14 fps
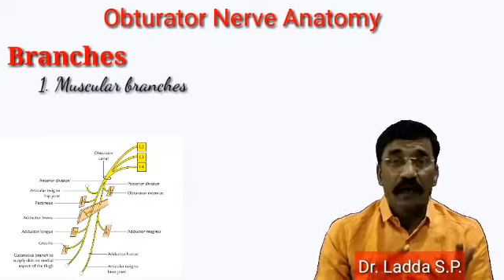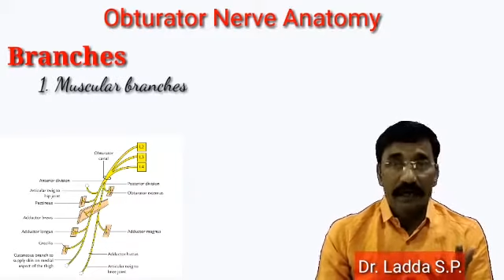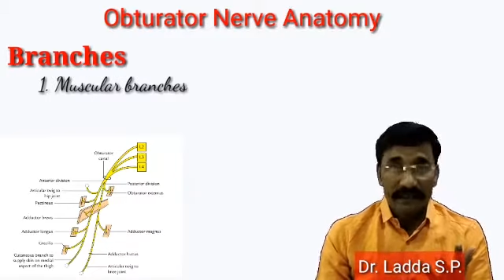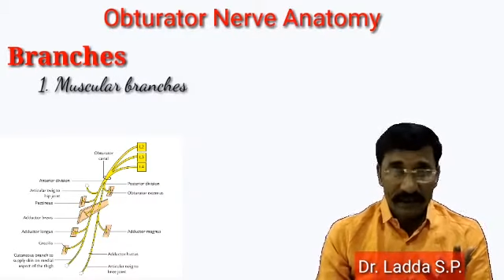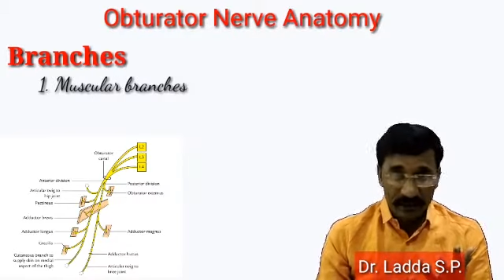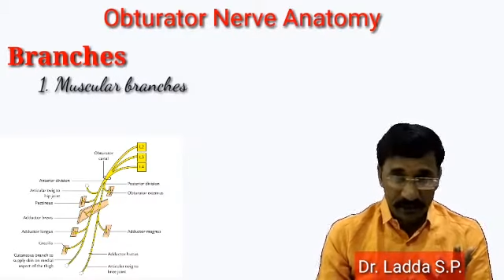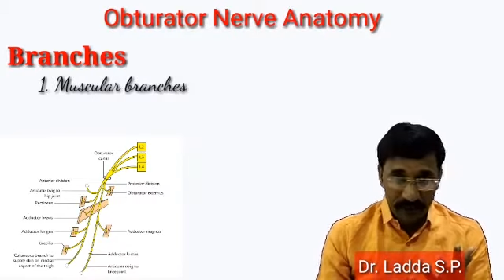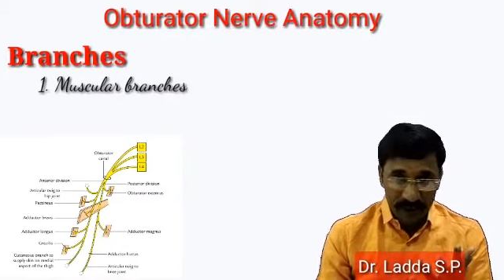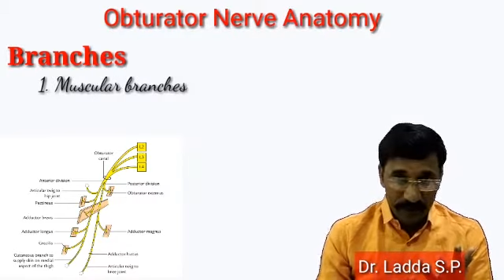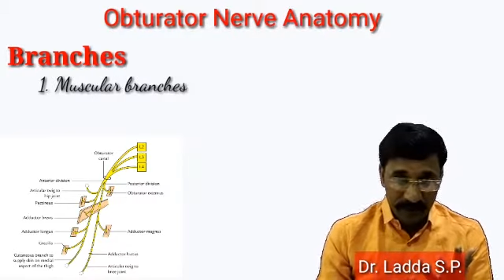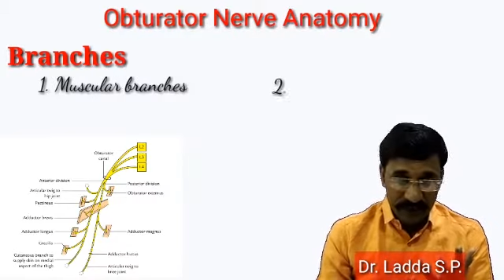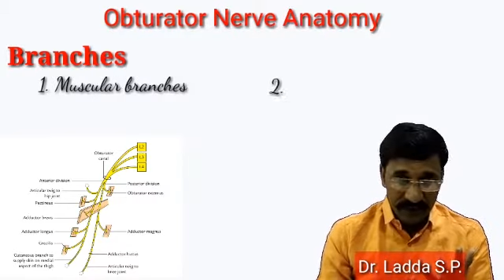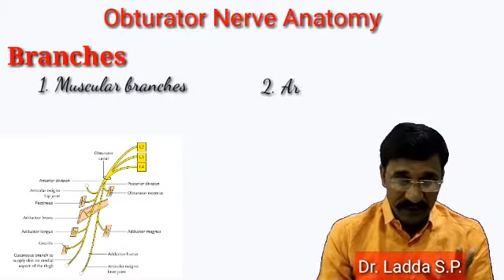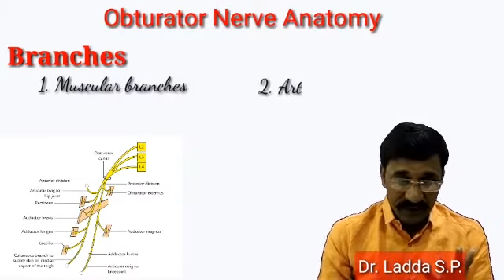articular
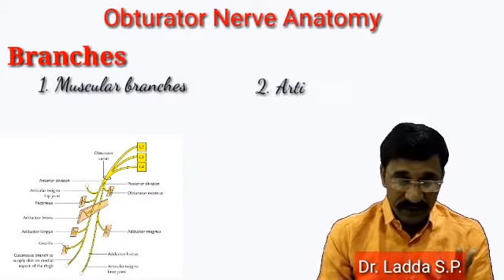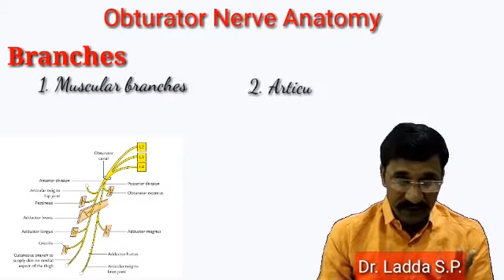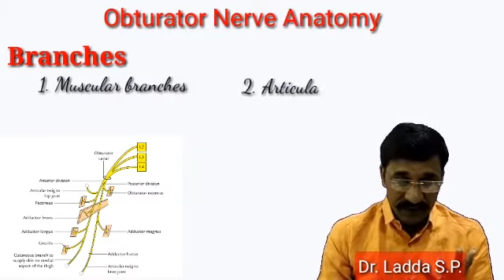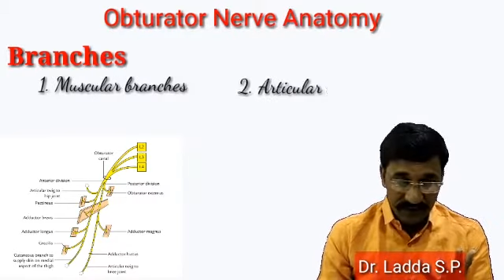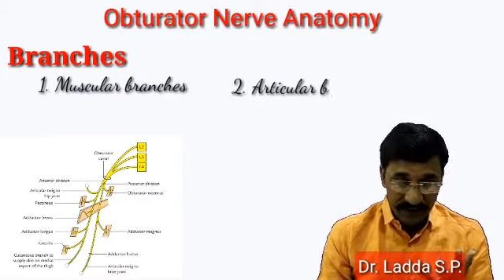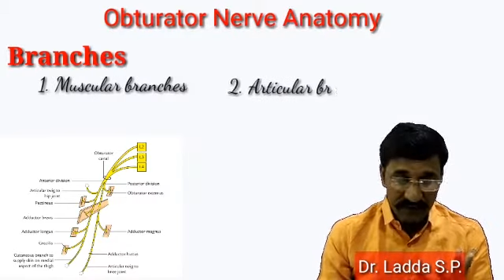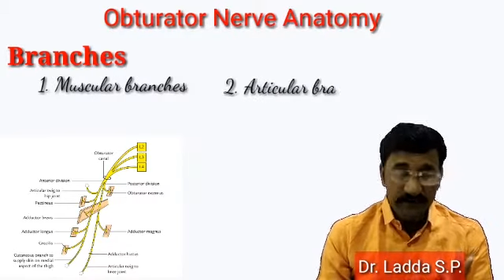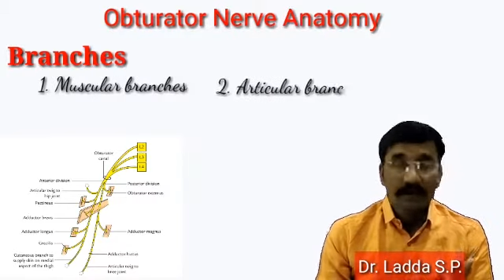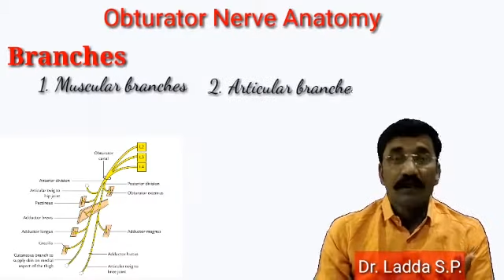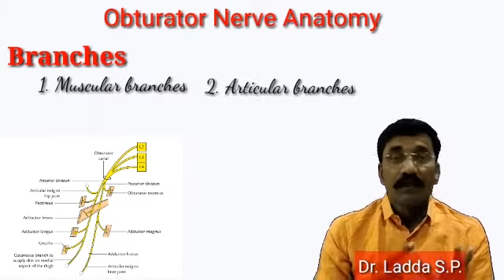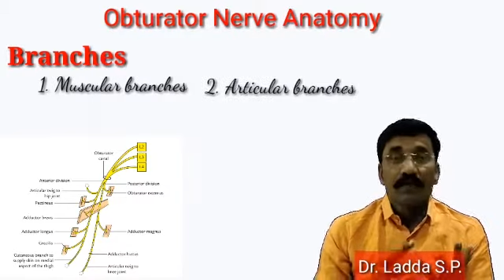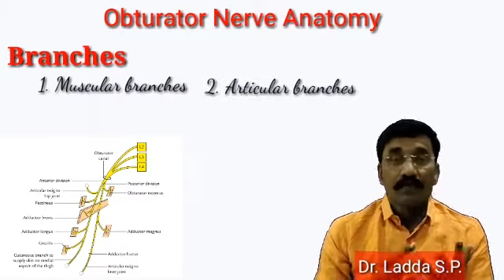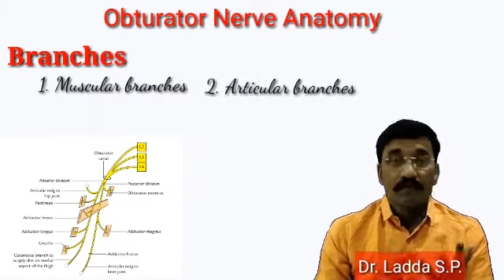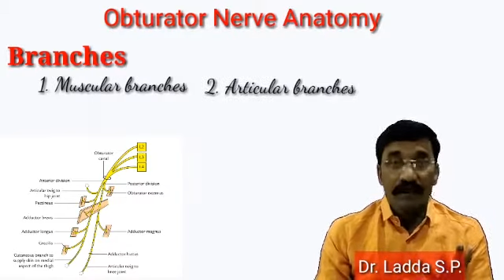branches,
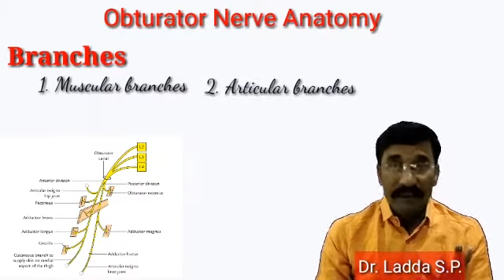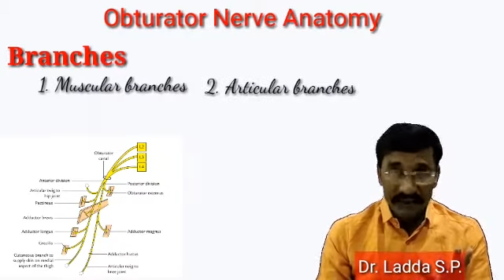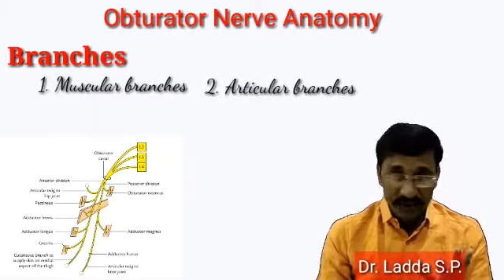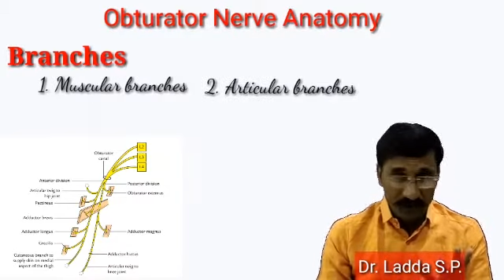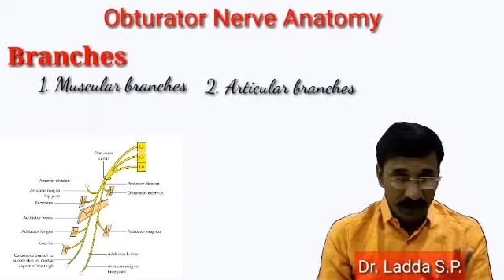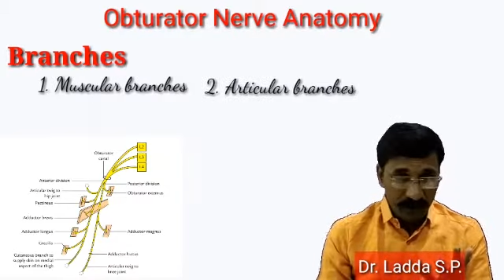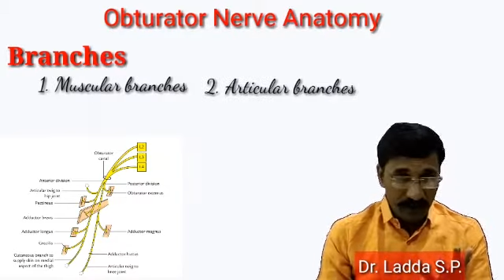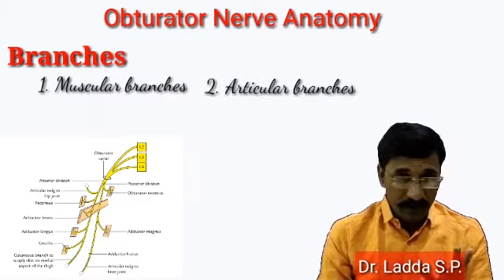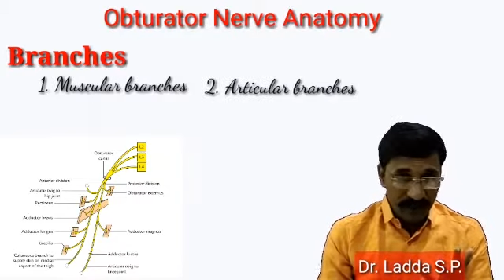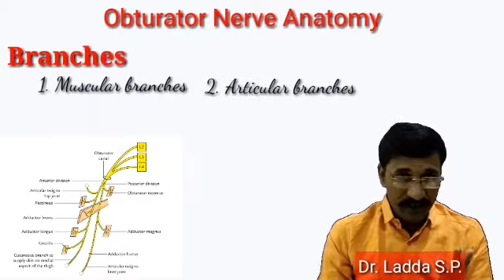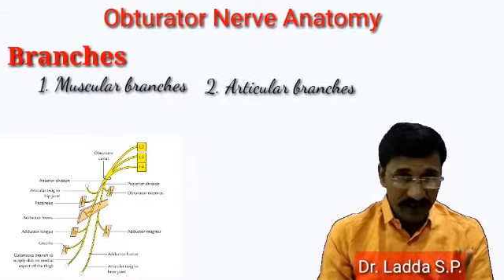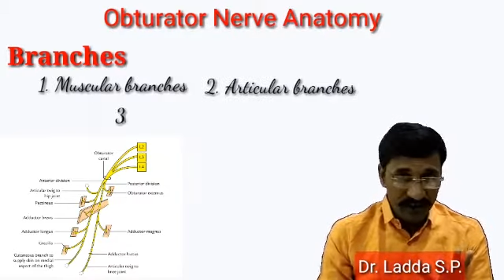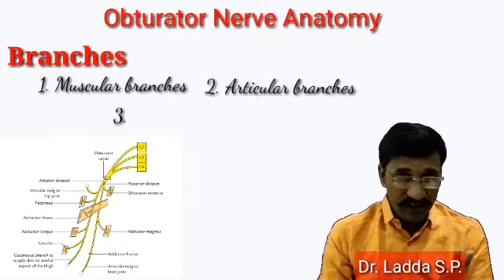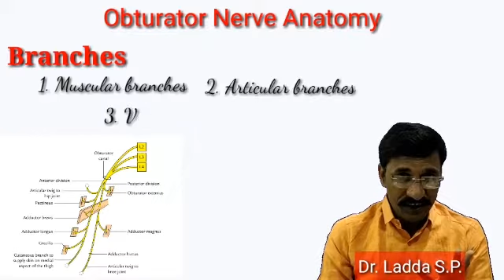vascular
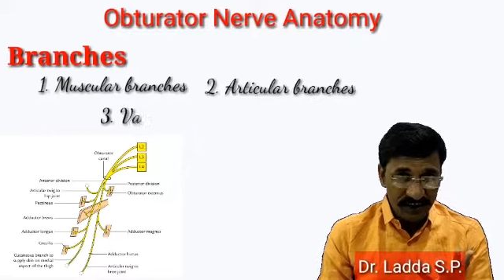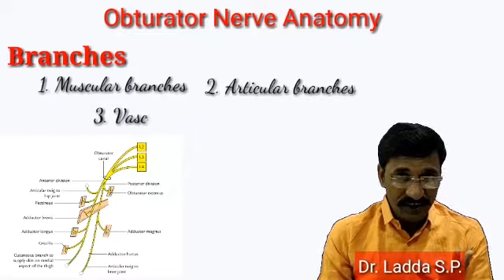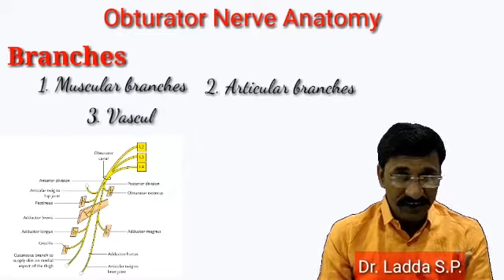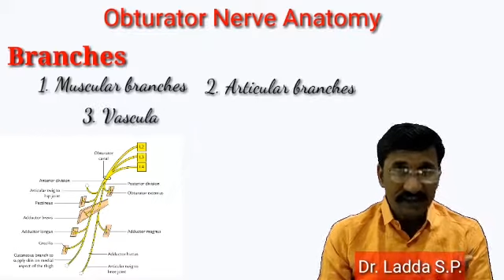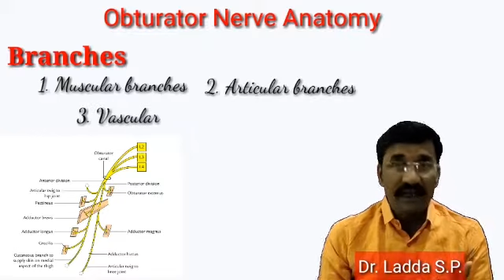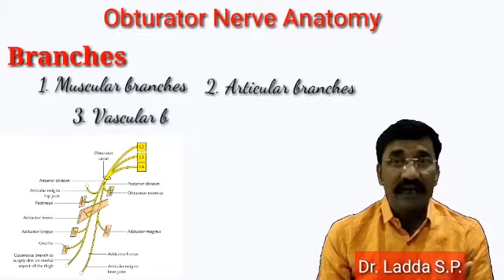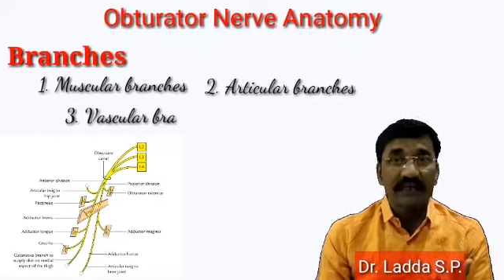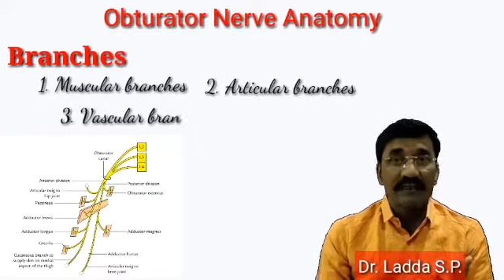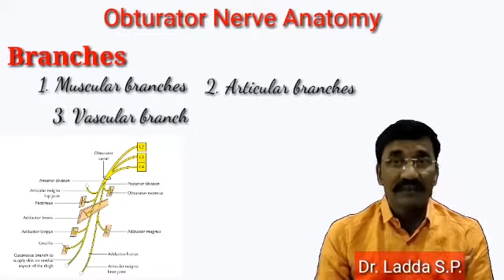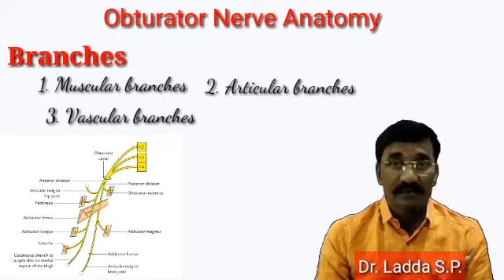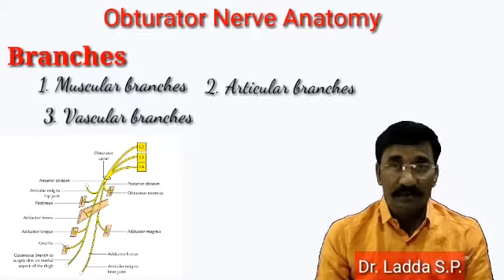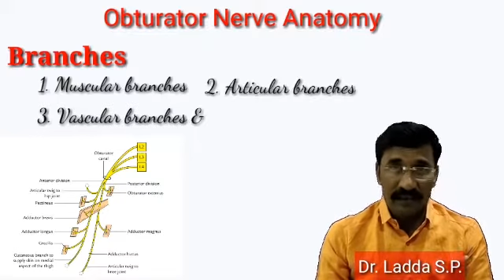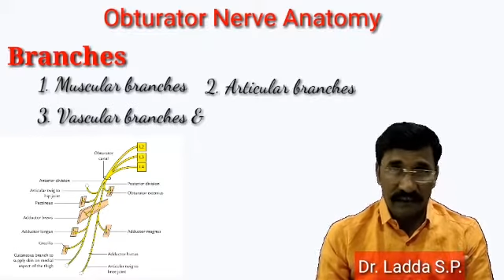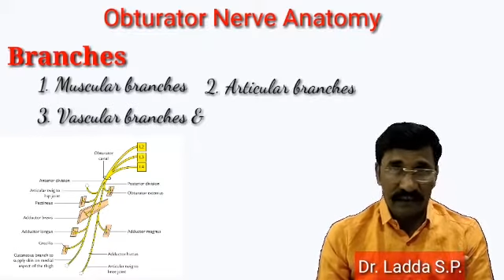branches and
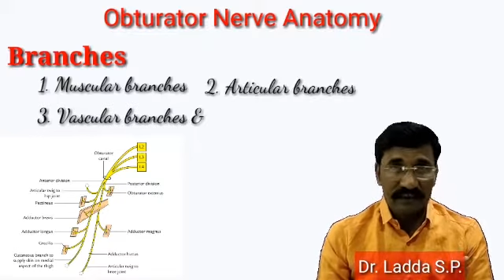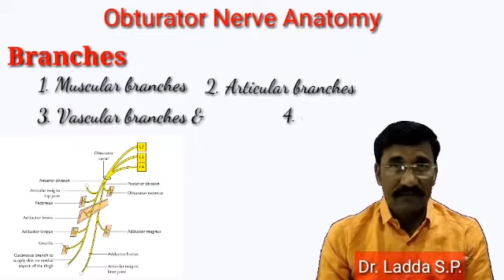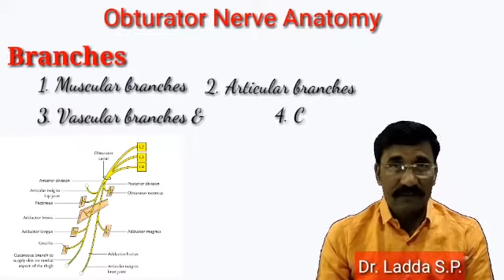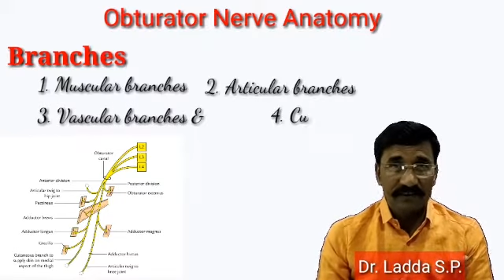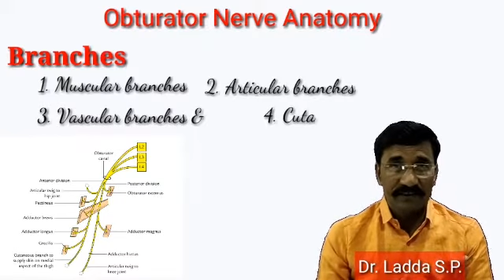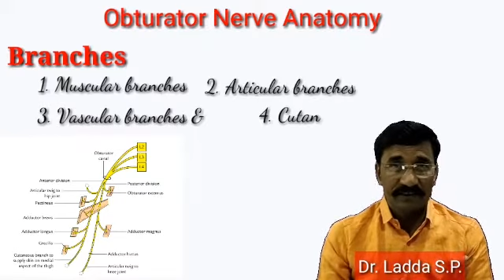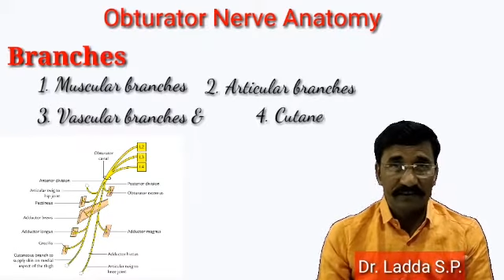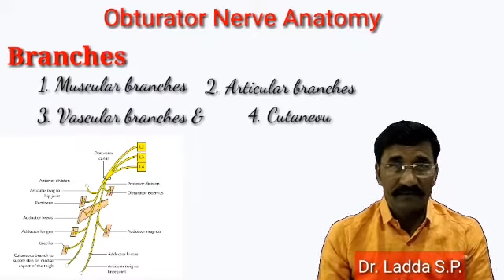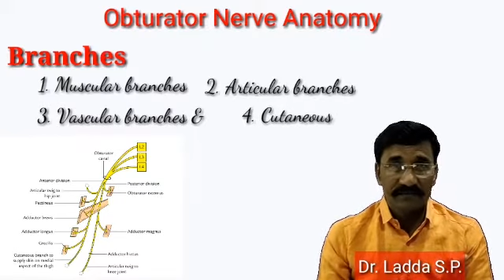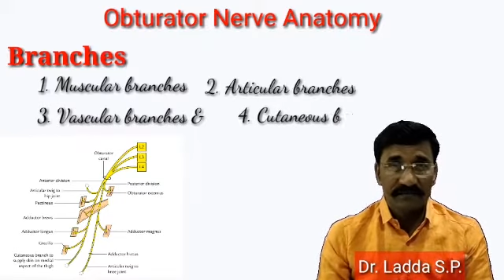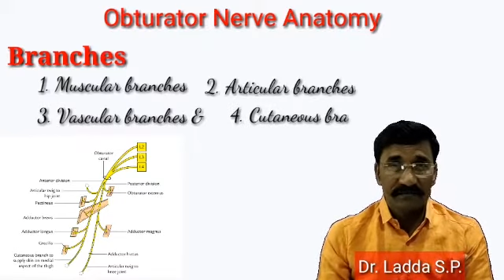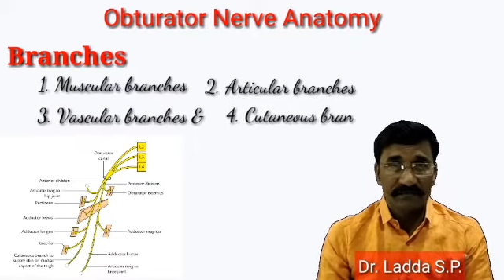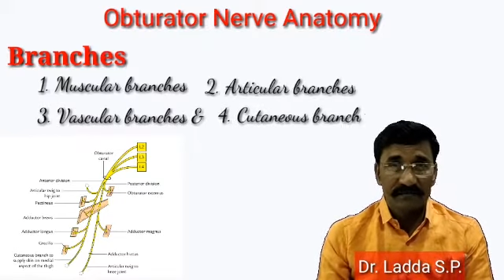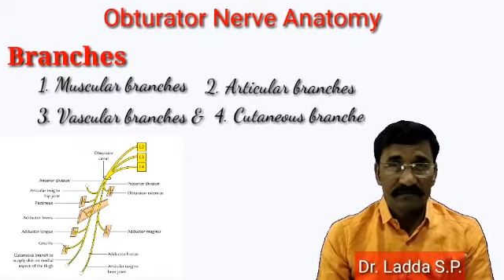cutaneous
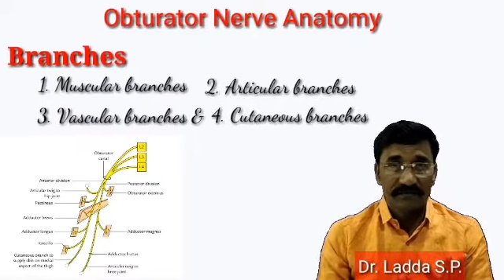branches.